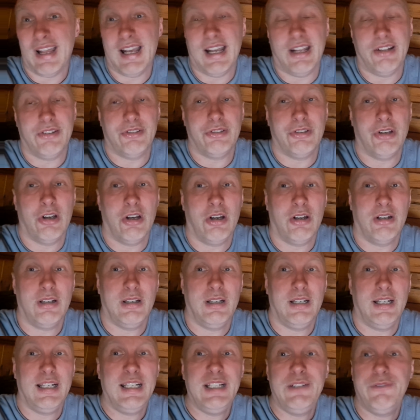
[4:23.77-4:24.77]
actor,
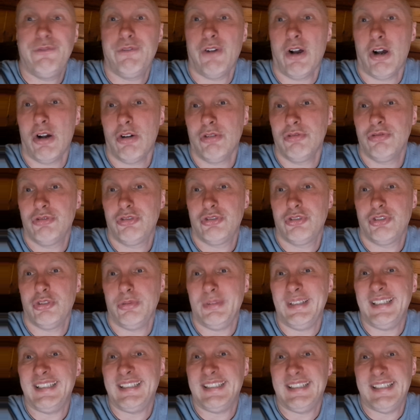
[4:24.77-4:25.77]
he falls to
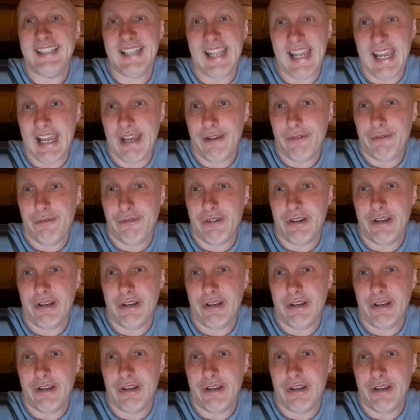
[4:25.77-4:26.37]
his death.